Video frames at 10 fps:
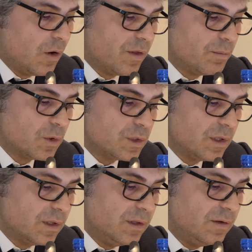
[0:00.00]
of the
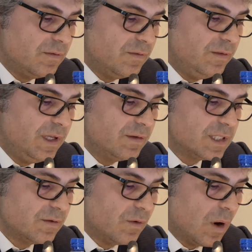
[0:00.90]
most
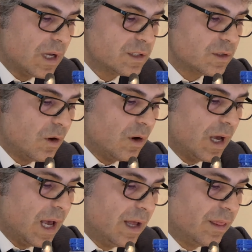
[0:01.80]
divisive ones,
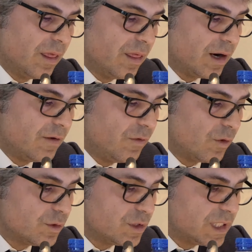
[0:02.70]
and
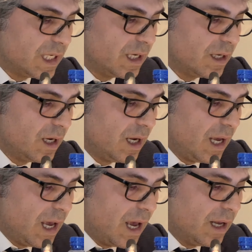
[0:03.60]
therefore seeking
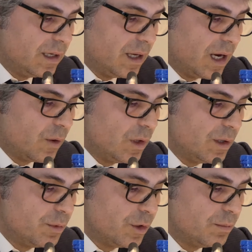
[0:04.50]
an
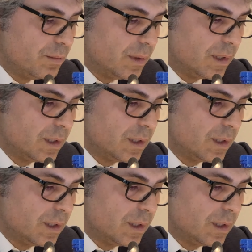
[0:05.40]
equilibrium